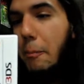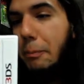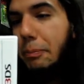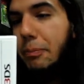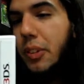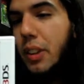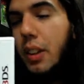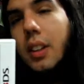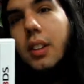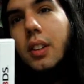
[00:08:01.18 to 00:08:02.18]
I
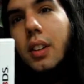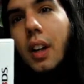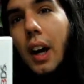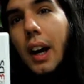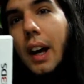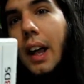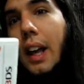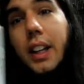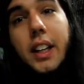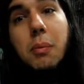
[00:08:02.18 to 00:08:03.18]

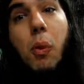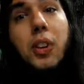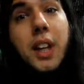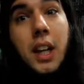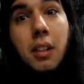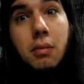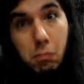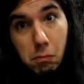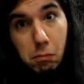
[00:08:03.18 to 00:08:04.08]
like it more than